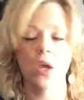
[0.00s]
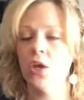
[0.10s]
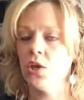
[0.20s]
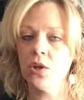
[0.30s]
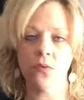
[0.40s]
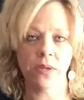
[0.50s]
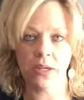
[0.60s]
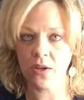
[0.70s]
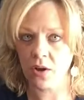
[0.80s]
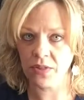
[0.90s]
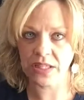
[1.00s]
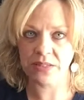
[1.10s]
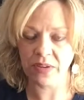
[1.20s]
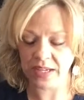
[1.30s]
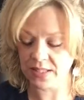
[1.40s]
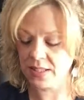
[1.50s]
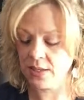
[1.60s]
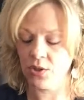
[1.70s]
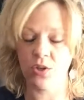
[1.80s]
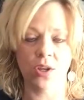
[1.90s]
You don't need to go this fancy.
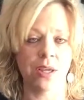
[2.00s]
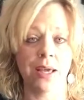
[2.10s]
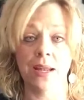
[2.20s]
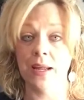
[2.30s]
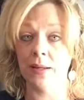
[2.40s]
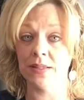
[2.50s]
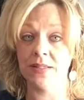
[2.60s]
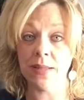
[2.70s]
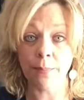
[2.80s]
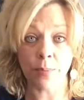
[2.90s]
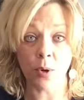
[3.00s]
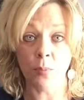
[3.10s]
You can get a simple,